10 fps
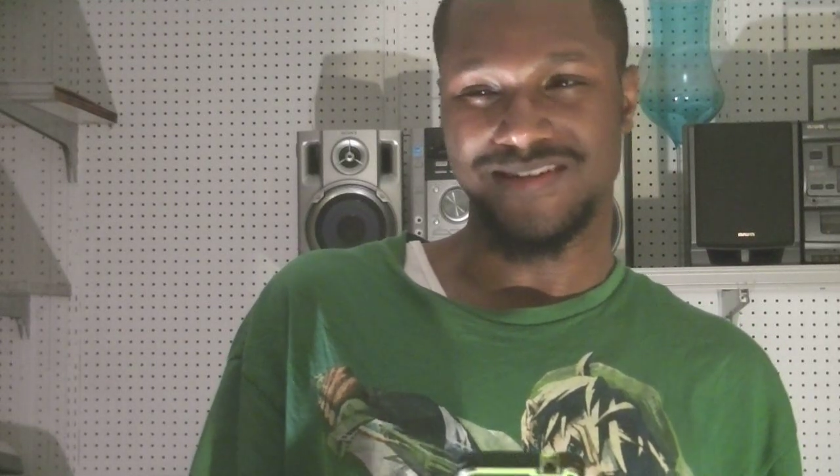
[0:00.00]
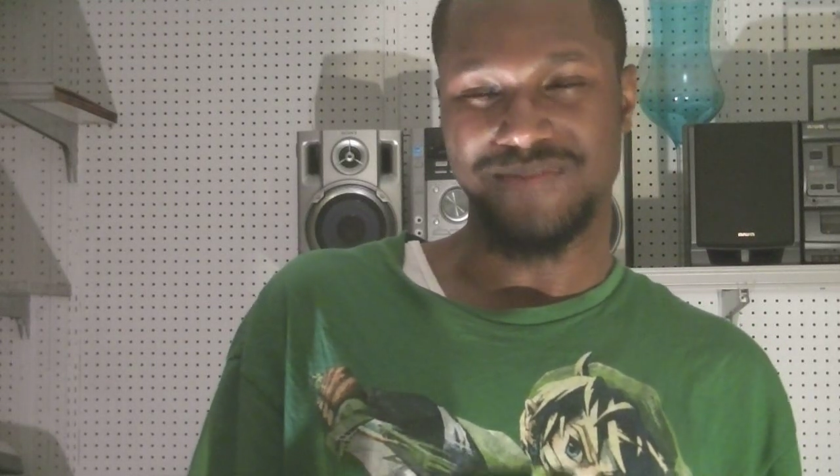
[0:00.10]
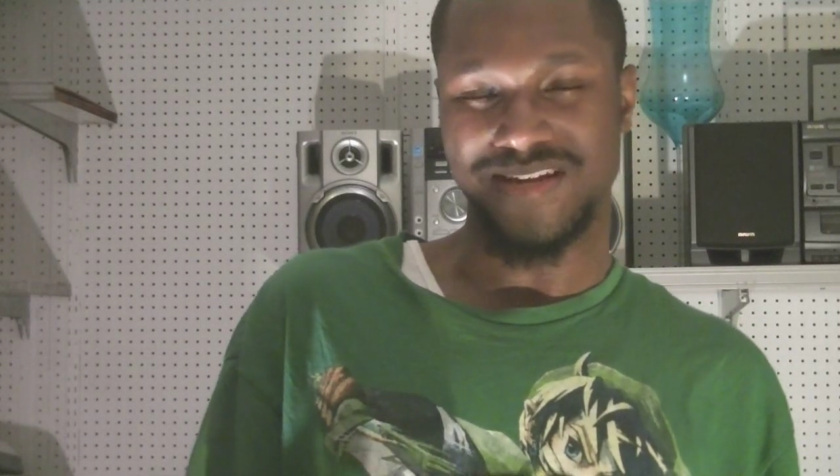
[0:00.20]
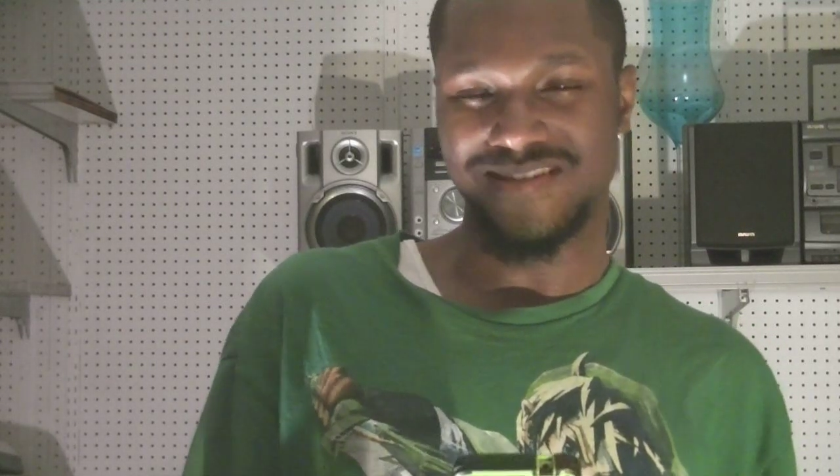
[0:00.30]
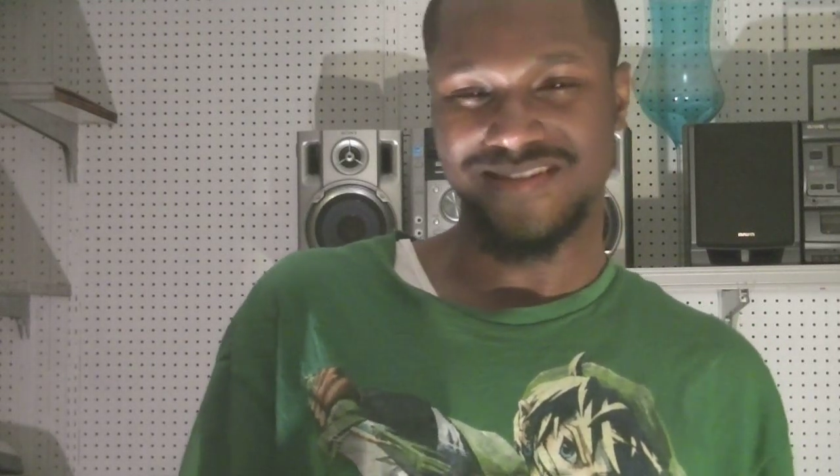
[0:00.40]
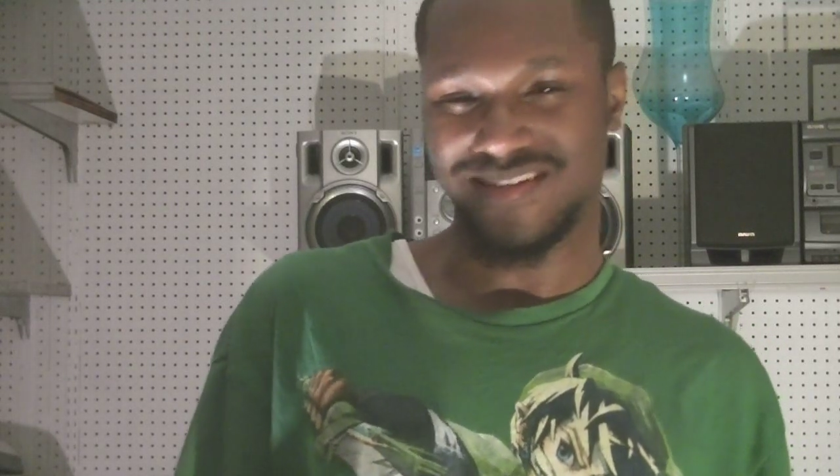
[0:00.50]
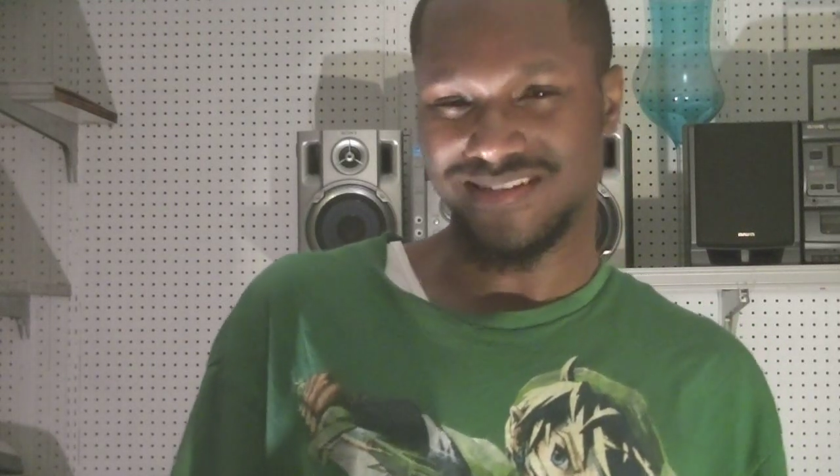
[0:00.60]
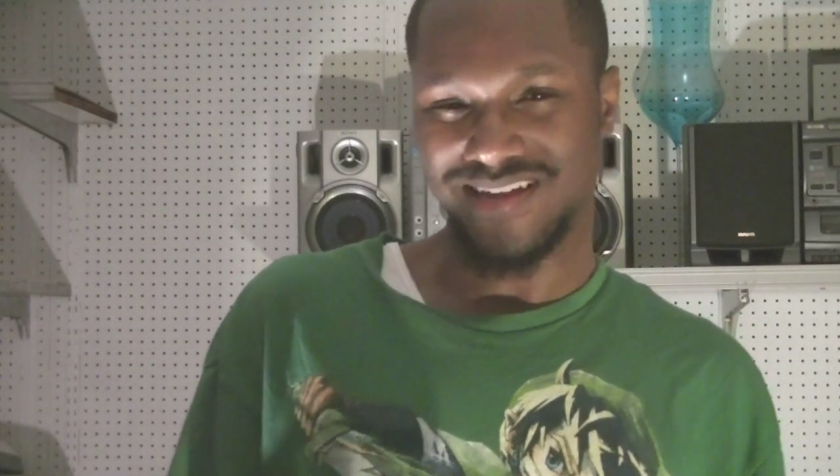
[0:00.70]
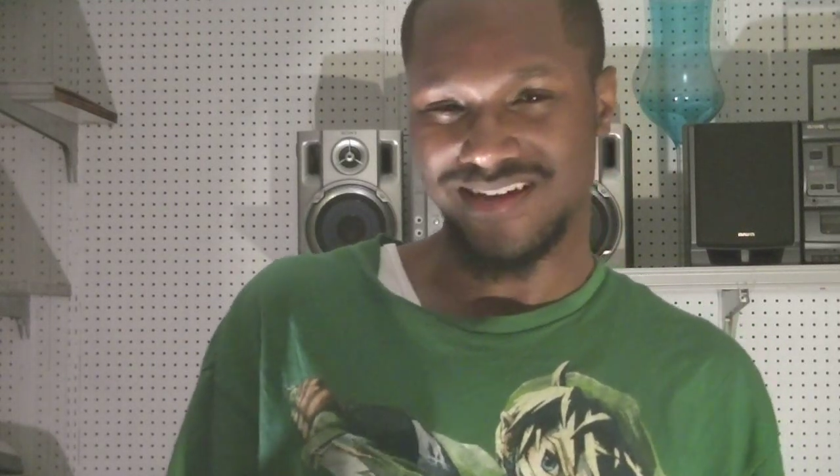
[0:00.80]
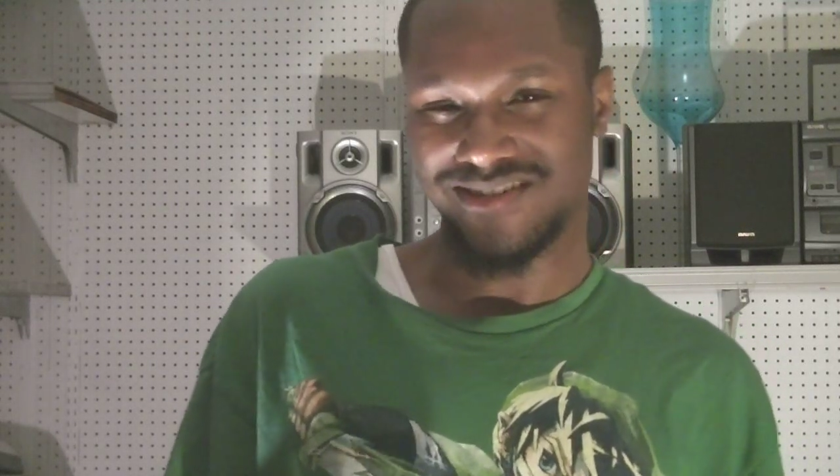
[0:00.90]
it made it seem
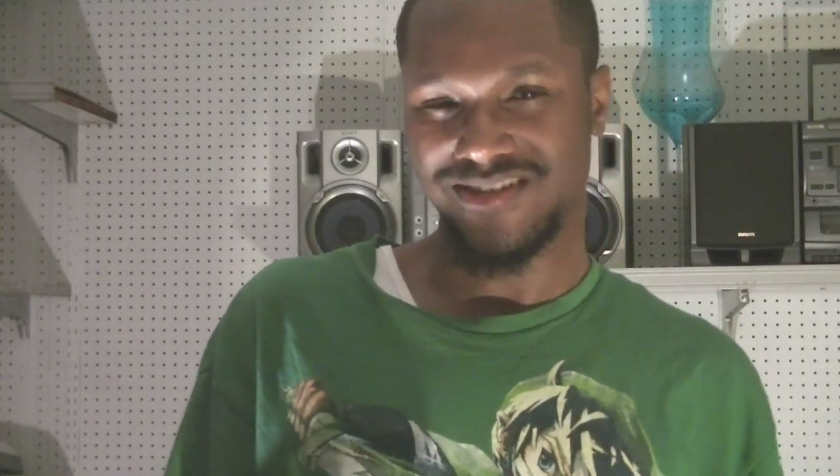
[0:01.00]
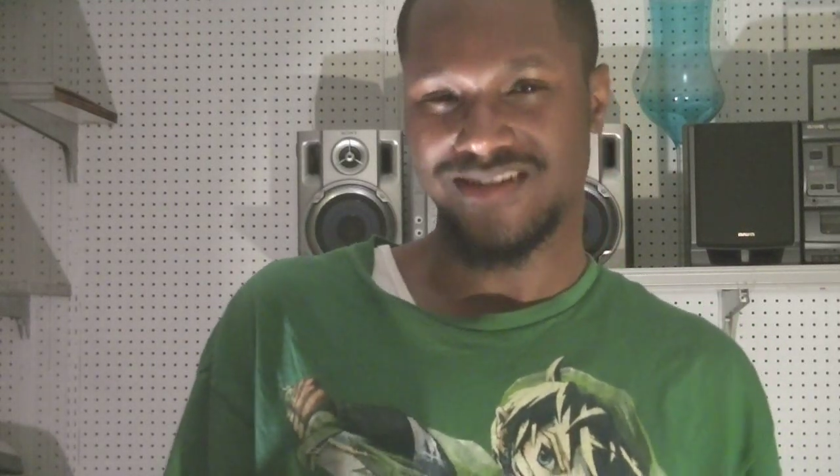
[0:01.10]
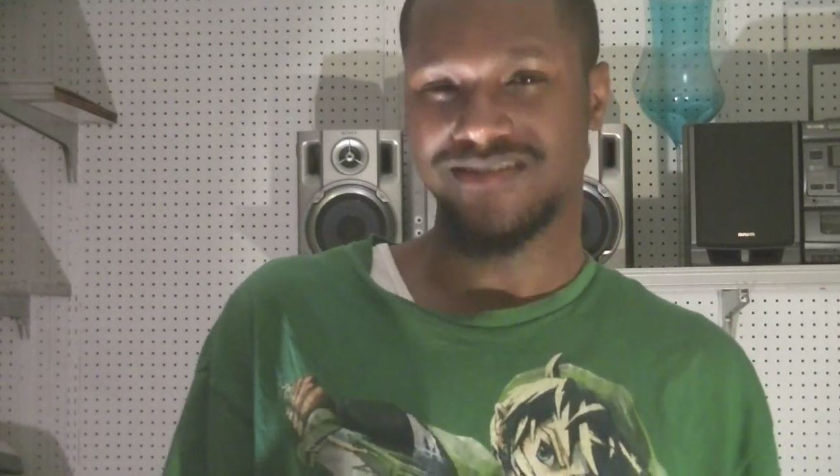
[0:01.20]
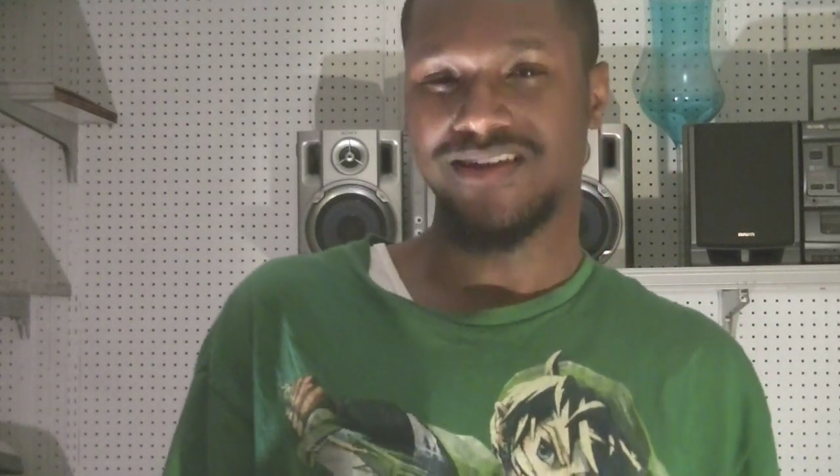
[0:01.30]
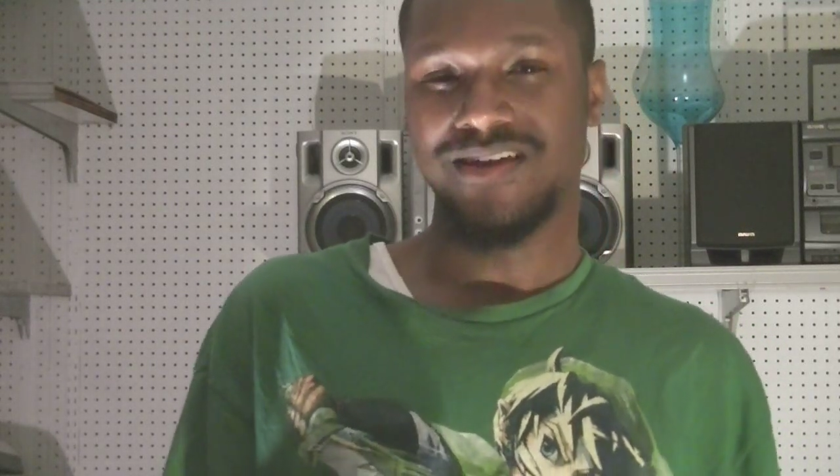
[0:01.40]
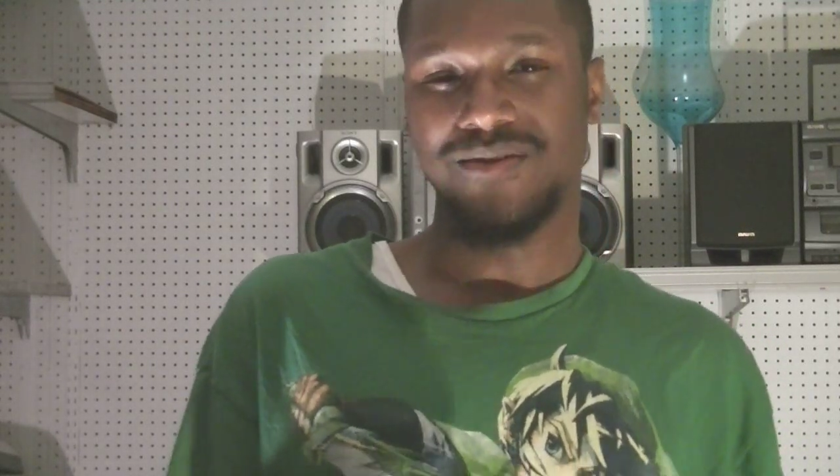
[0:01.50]
like they had a chance